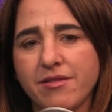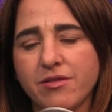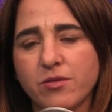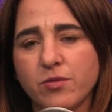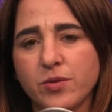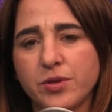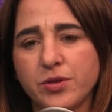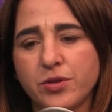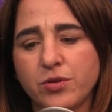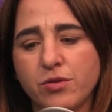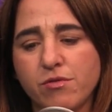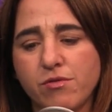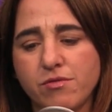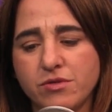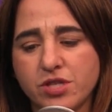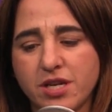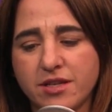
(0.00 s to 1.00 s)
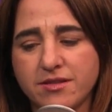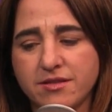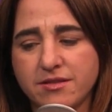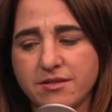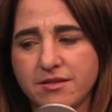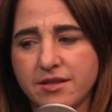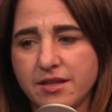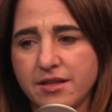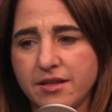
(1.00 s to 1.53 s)
through
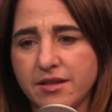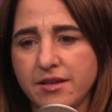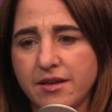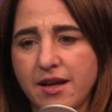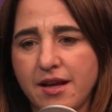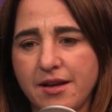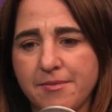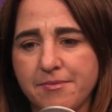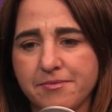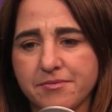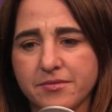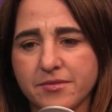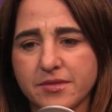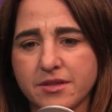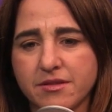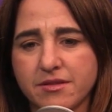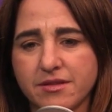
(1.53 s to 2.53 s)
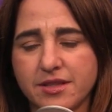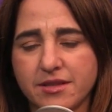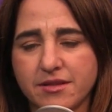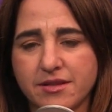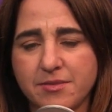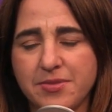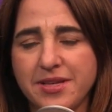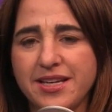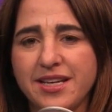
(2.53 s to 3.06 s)
just the um, the
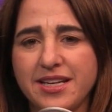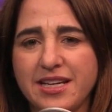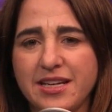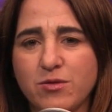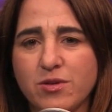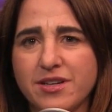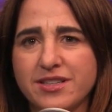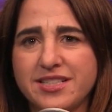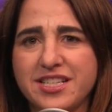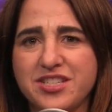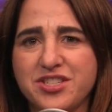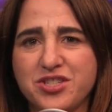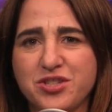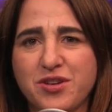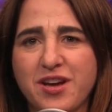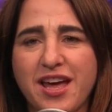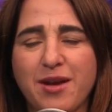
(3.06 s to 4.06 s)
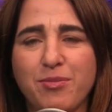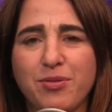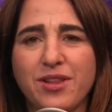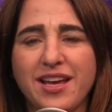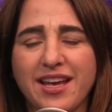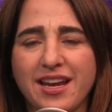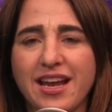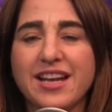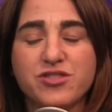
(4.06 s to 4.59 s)
the beginning where it teaches you how to
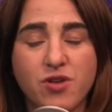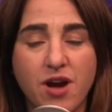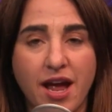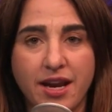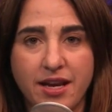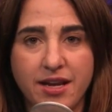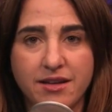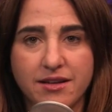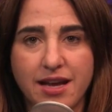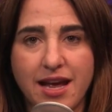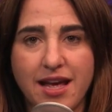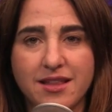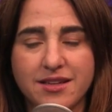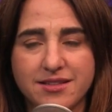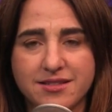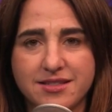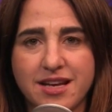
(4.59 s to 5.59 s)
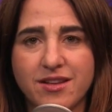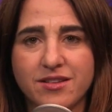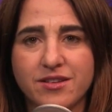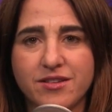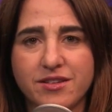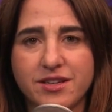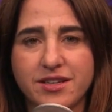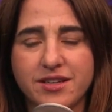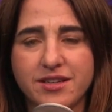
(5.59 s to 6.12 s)
play it. I tried it. Alex
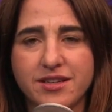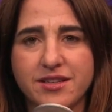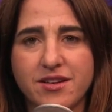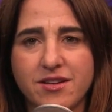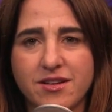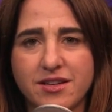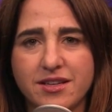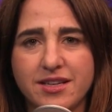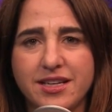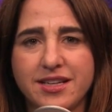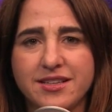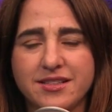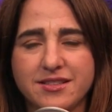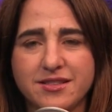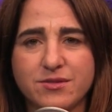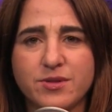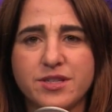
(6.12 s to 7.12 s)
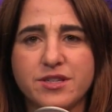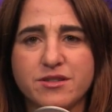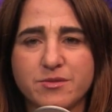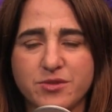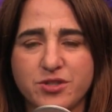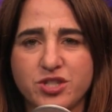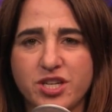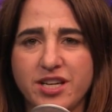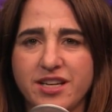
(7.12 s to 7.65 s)
downloaded it on his Windows
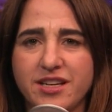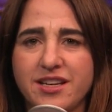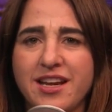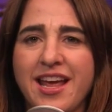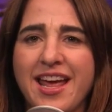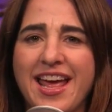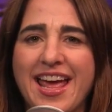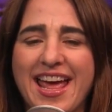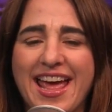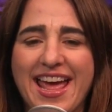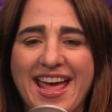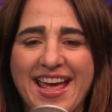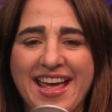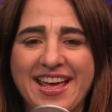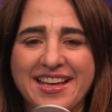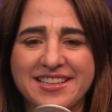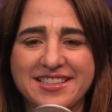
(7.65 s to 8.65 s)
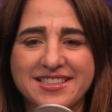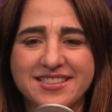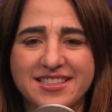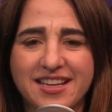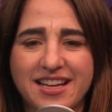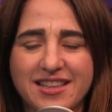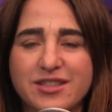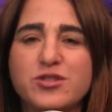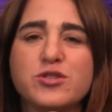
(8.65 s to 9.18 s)
machine, and
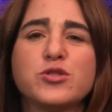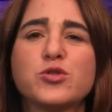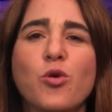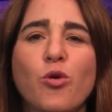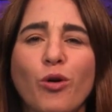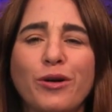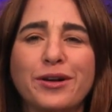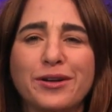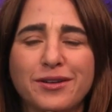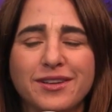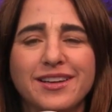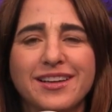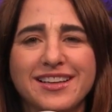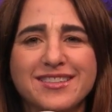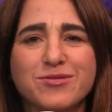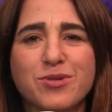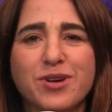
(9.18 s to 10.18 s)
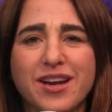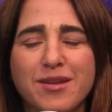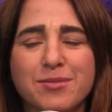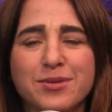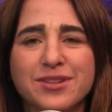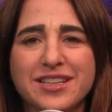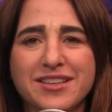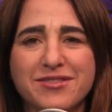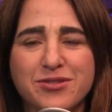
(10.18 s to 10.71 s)
uh, the tutorial is what I
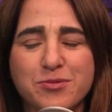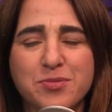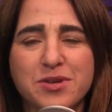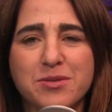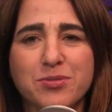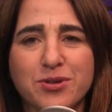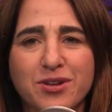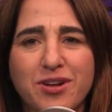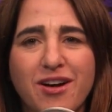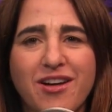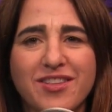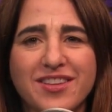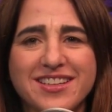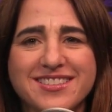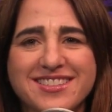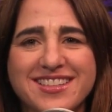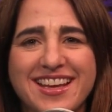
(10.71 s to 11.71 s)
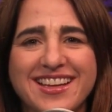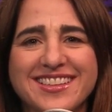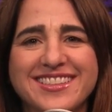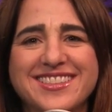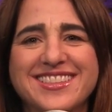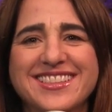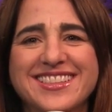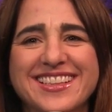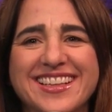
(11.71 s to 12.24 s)
believe you people. You know what? Things. It's
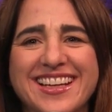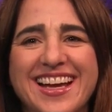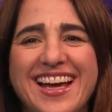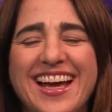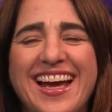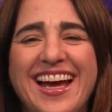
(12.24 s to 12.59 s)
funny, and